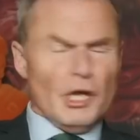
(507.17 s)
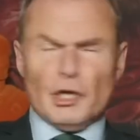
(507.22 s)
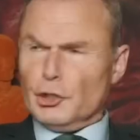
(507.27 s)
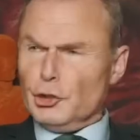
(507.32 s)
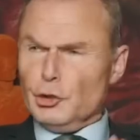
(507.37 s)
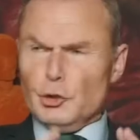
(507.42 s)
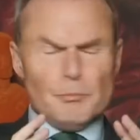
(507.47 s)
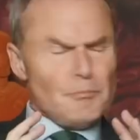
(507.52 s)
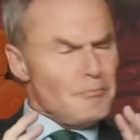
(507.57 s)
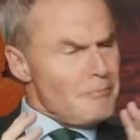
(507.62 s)

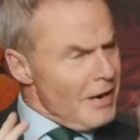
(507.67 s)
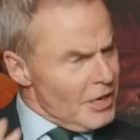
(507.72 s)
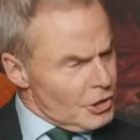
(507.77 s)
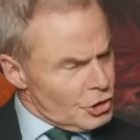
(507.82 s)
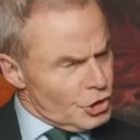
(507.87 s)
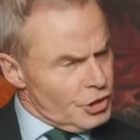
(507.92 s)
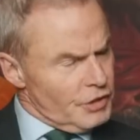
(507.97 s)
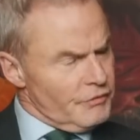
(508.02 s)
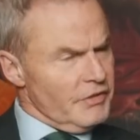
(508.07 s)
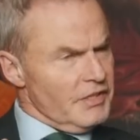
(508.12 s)
Can you
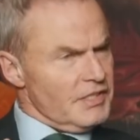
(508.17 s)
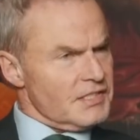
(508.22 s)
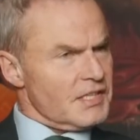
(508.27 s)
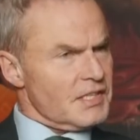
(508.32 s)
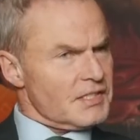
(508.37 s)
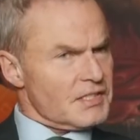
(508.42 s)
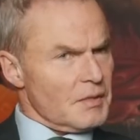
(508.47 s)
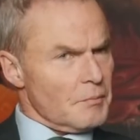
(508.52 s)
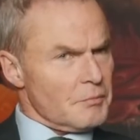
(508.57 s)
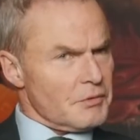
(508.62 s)
imagine if he'd
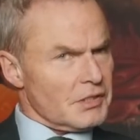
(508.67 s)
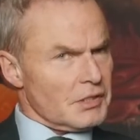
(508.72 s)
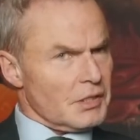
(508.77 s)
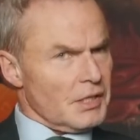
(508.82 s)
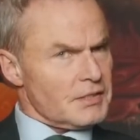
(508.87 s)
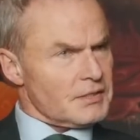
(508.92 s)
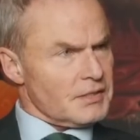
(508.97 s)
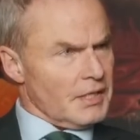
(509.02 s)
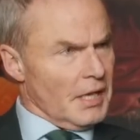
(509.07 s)
said something like